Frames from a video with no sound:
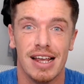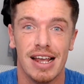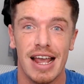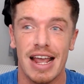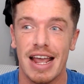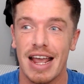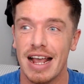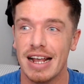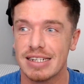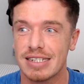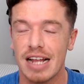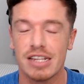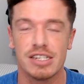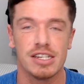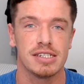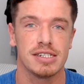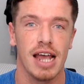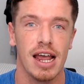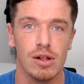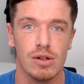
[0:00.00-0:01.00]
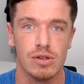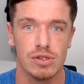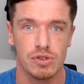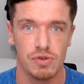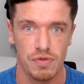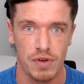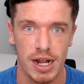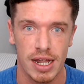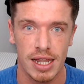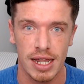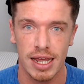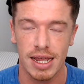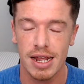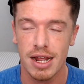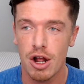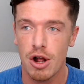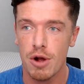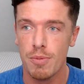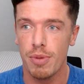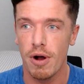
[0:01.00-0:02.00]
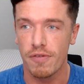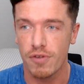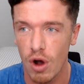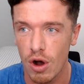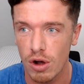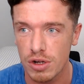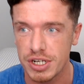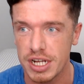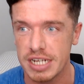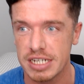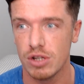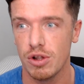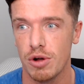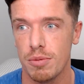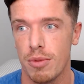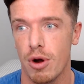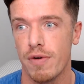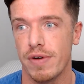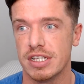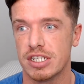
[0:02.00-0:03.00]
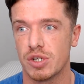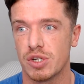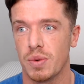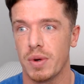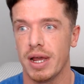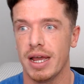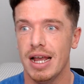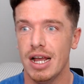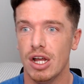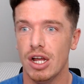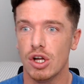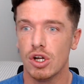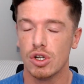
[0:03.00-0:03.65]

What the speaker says: It's heads or tails, really. But of course, you need to look more into it.